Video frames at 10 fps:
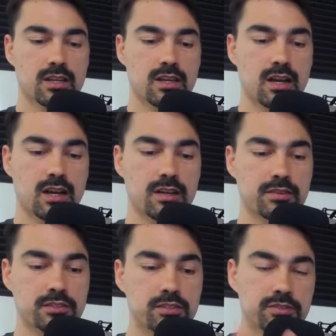Uh,
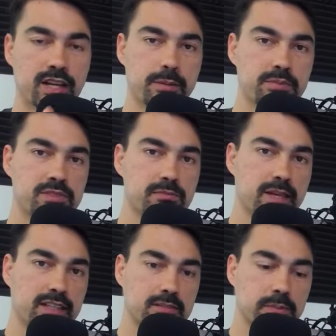there's two types,
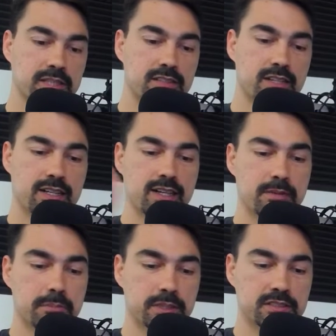explicit and
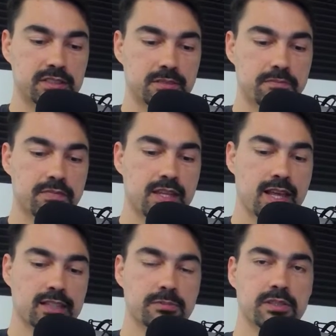implicit.
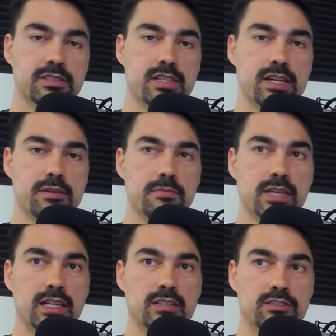Explicit
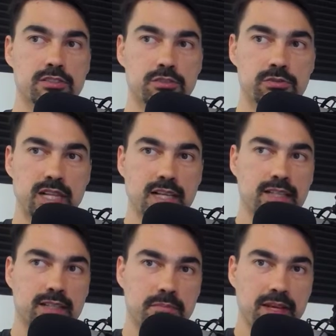means you tell
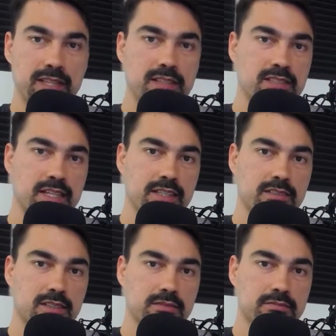it, make this
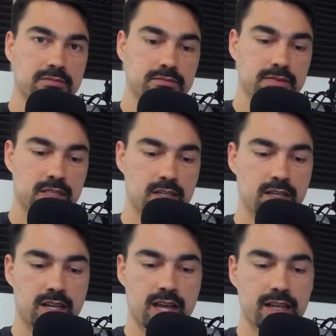lazy.
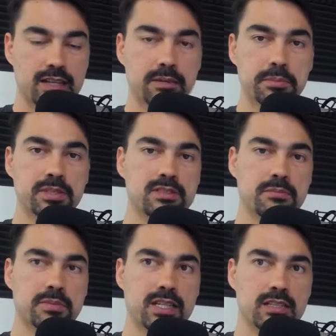And implicit
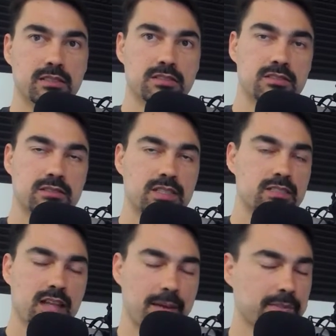means it
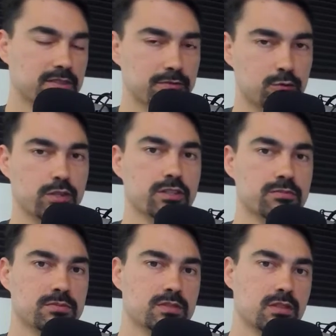just happens for you.
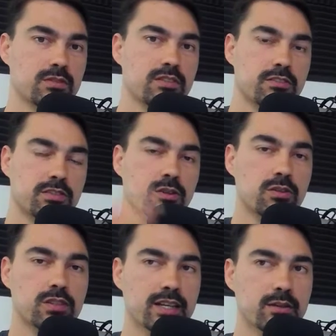So either in the
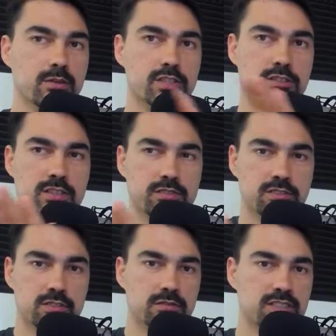whole language or in a
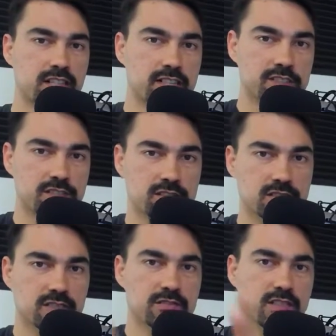certain
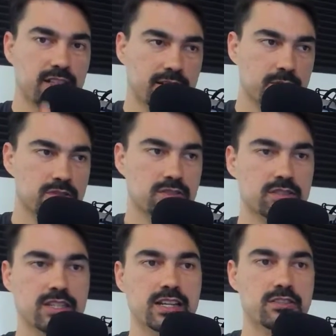section of the language, certain
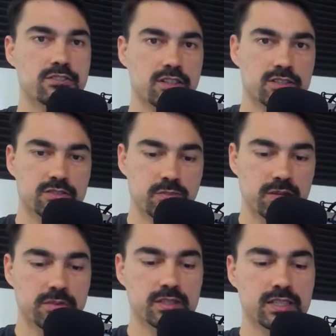data structures might
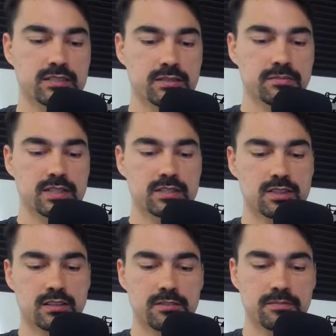be lazy, etc.